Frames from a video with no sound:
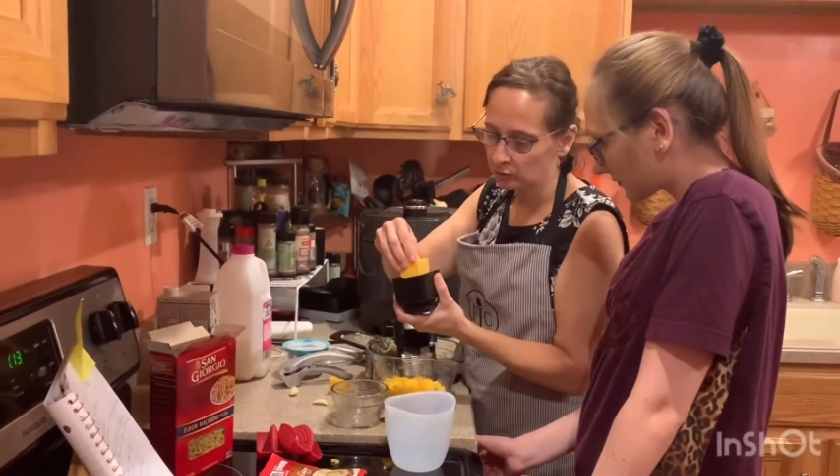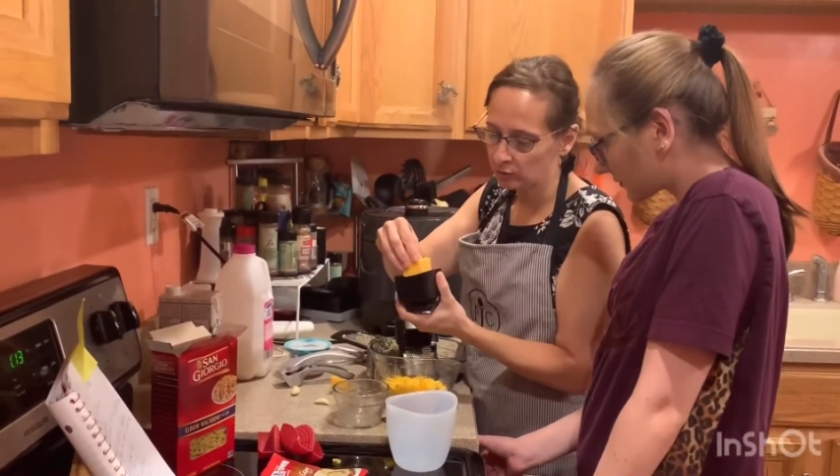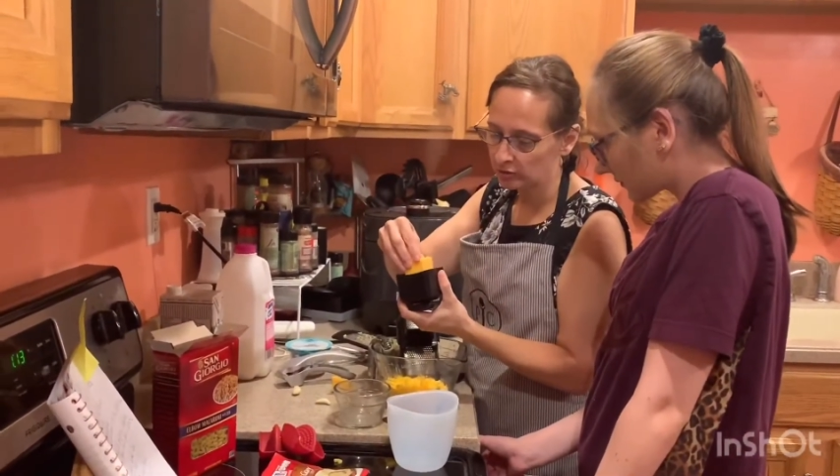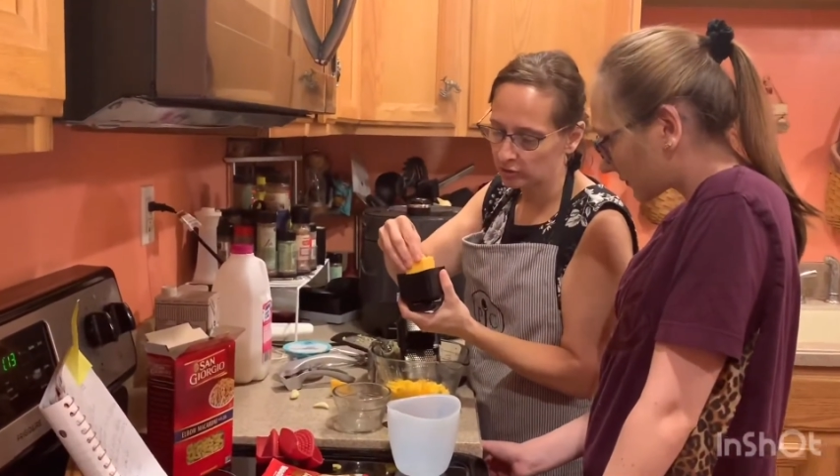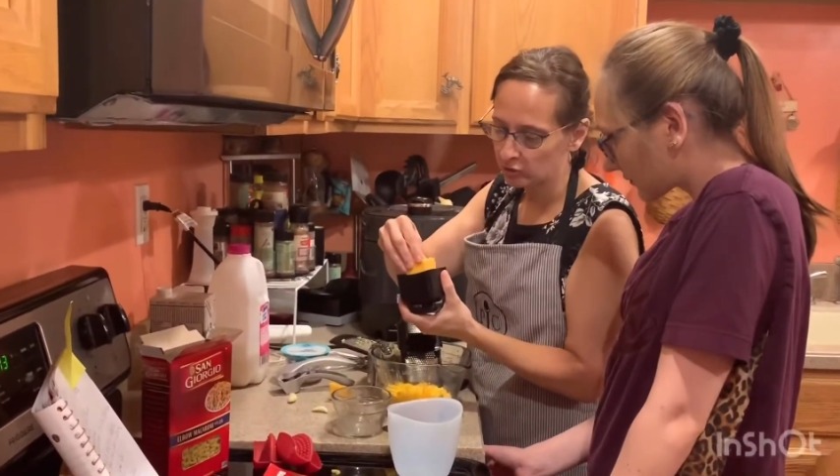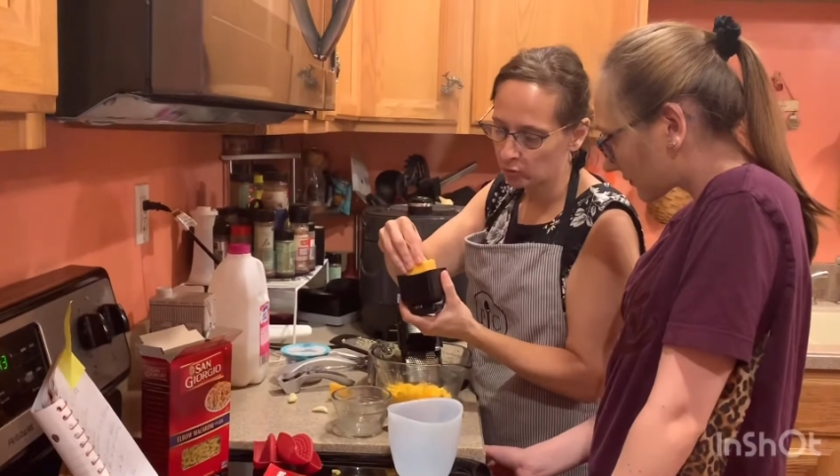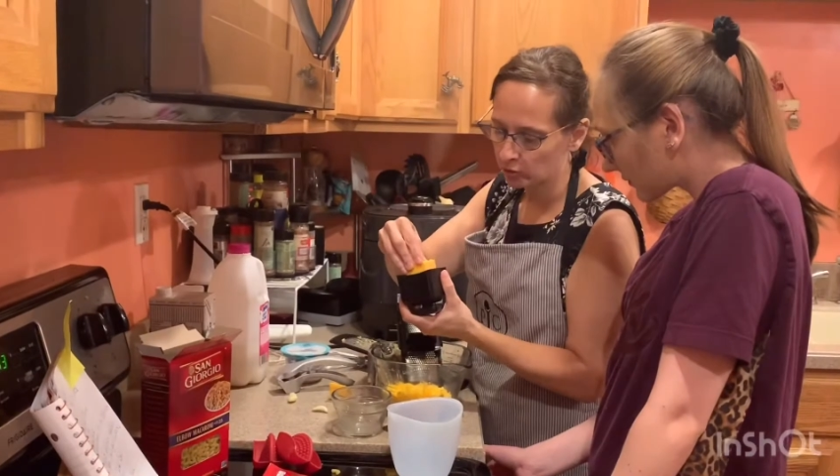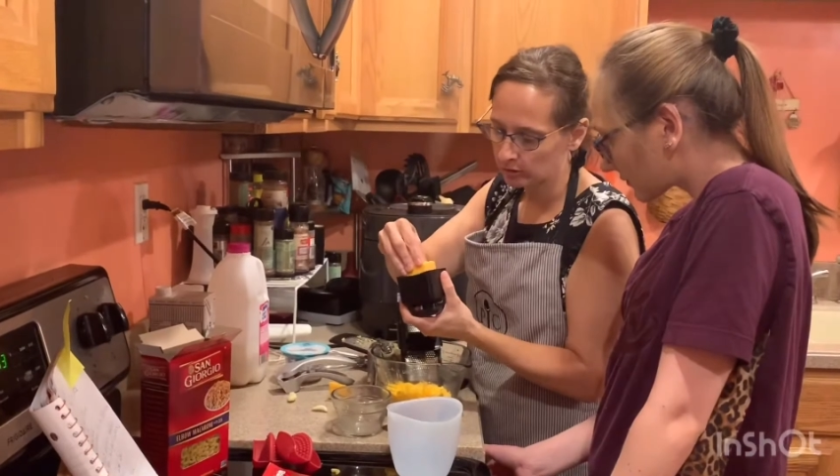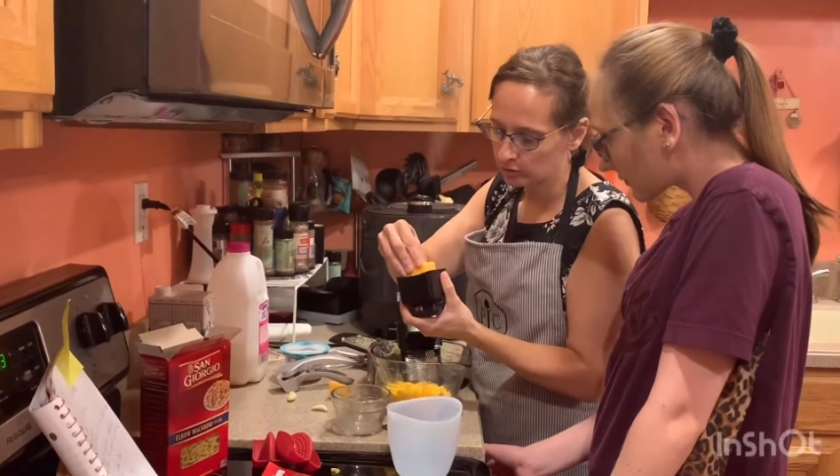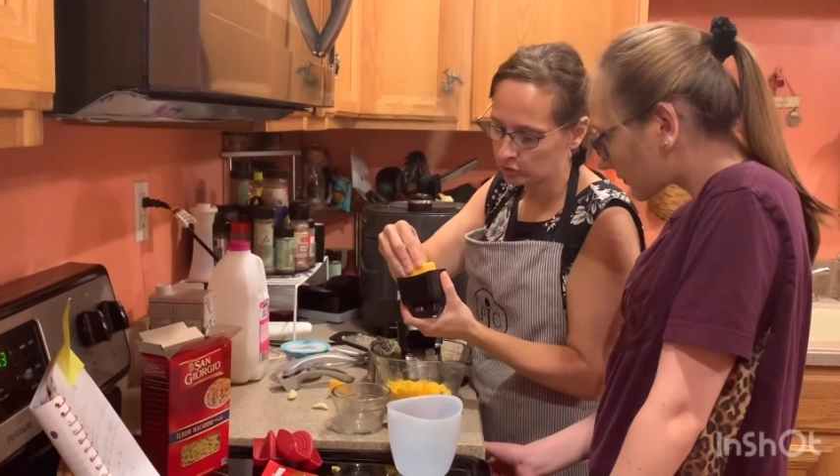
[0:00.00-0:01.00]

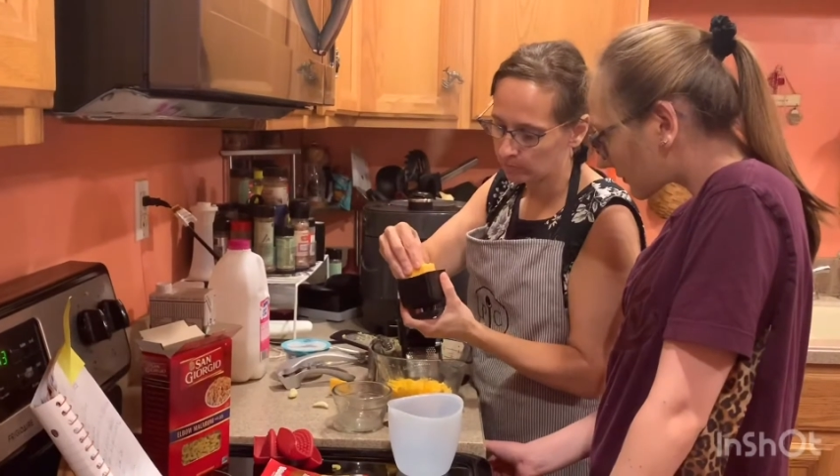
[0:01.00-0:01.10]
storage